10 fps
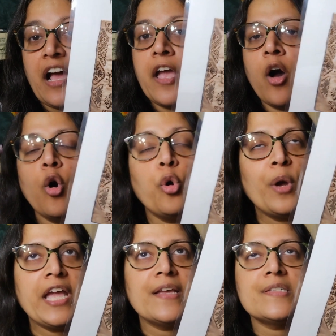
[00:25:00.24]
I
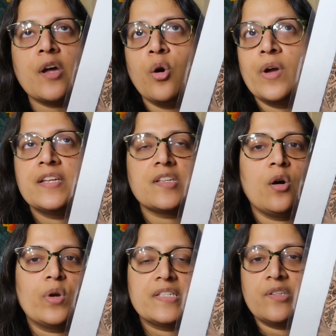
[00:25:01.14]
always, always,
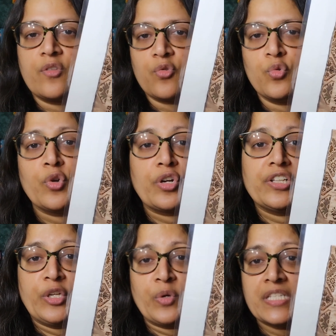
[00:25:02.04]
always look through her
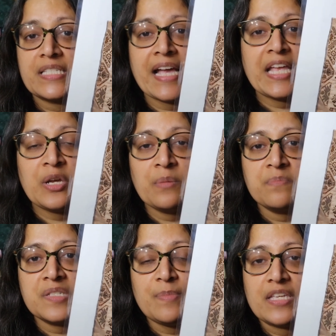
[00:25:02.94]
clearance
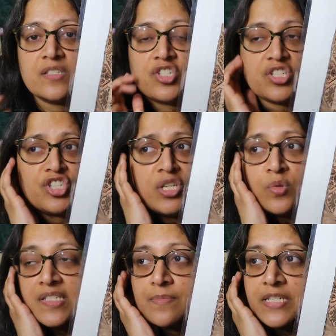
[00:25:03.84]
items because she
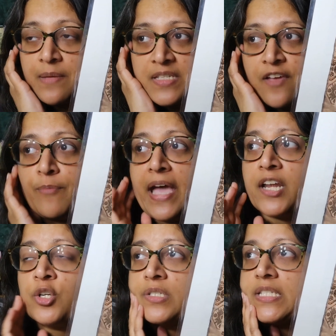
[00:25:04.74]
will sometimes have
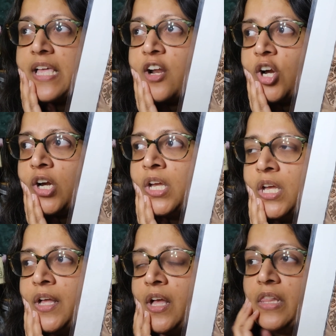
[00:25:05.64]
patterns that are
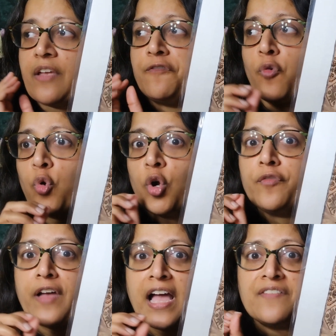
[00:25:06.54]
like $4,
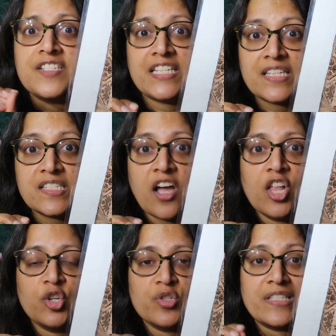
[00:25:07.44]
$5,
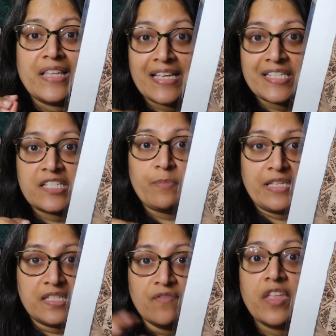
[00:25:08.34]
$6 less
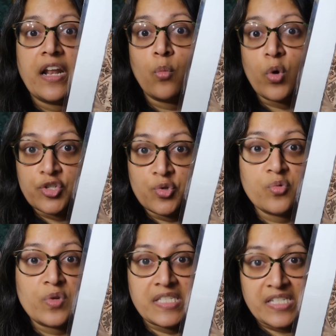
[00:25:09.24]
expensive than on
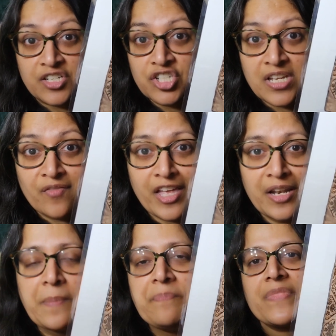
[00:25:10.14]
123 Stitch even.